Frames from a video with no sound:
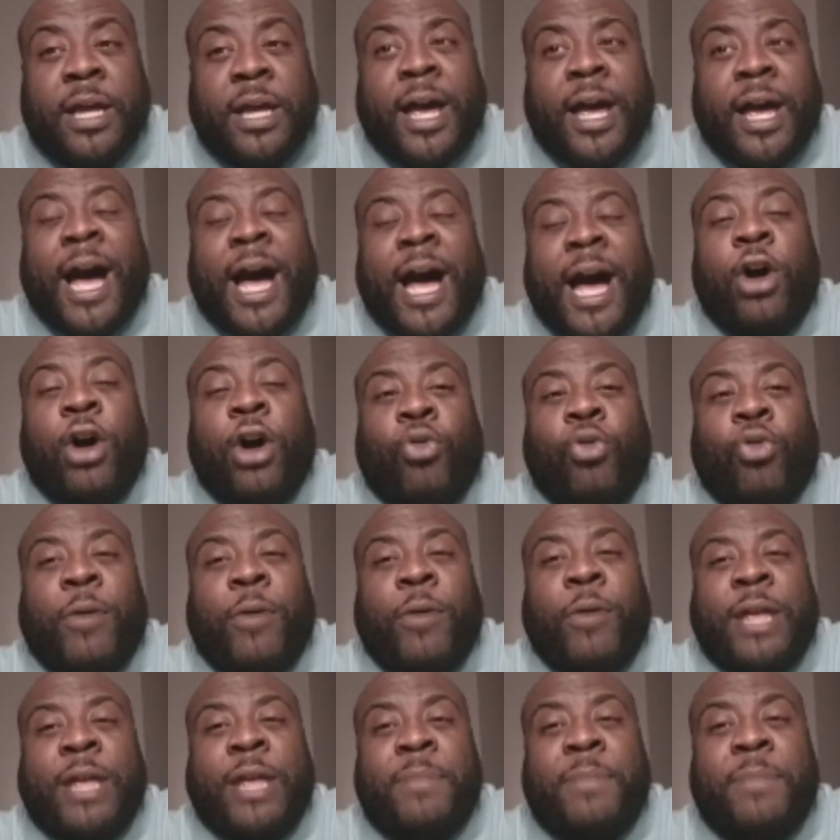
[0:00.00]
How great
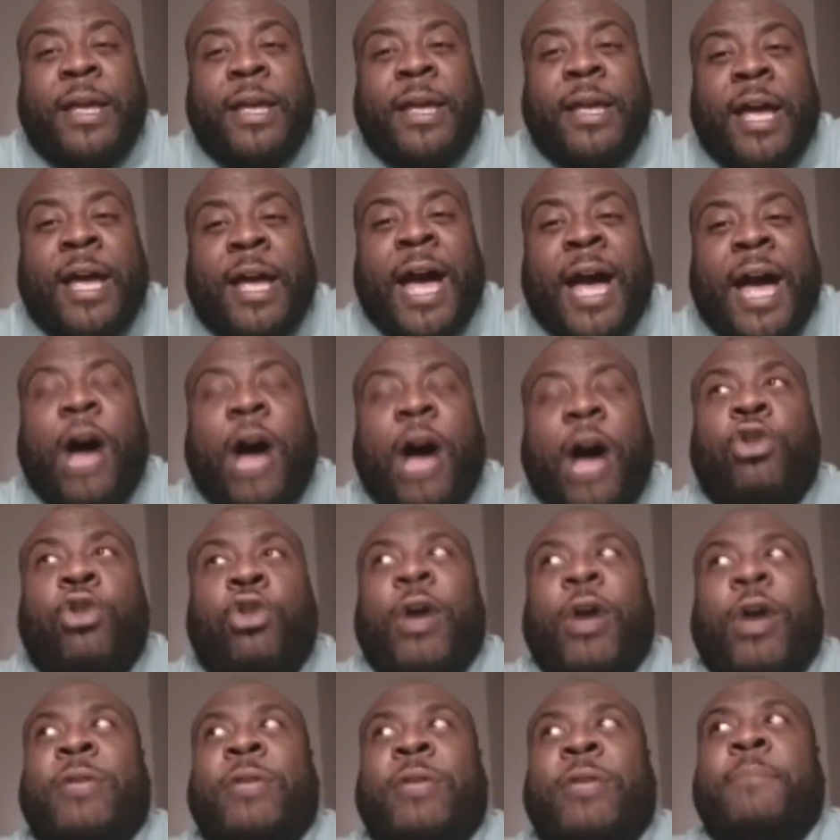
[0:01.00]

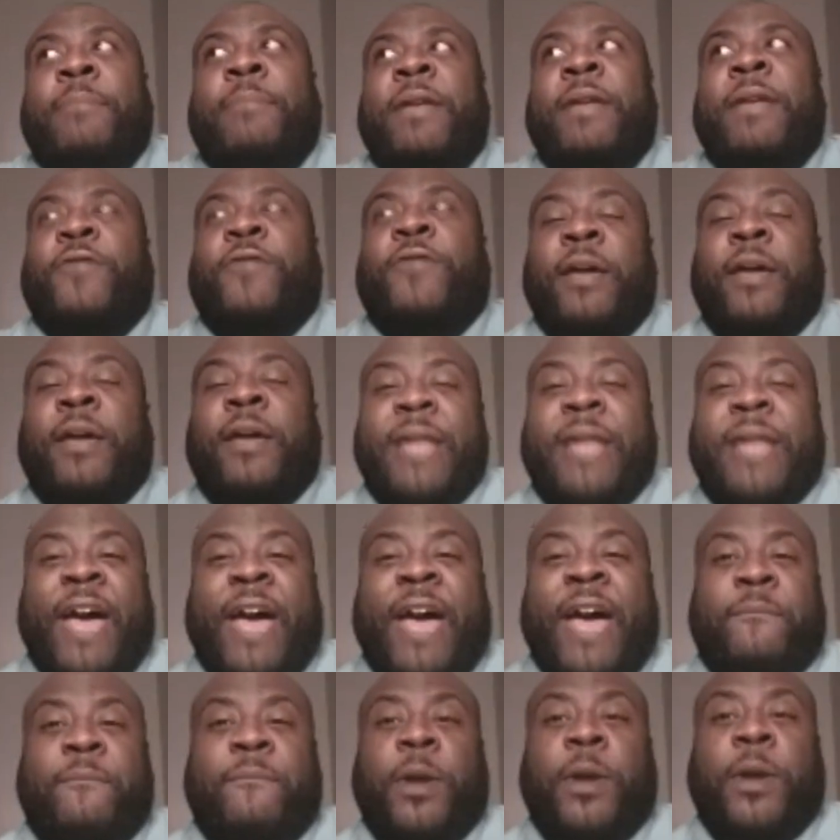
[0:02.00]
would that be for him to
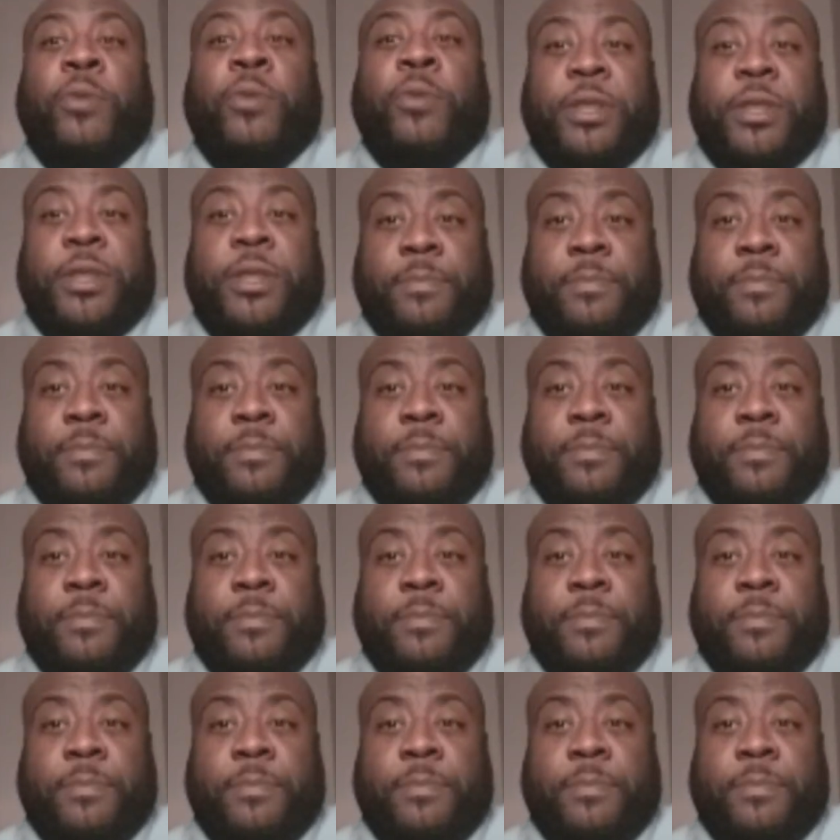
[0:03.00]
have both?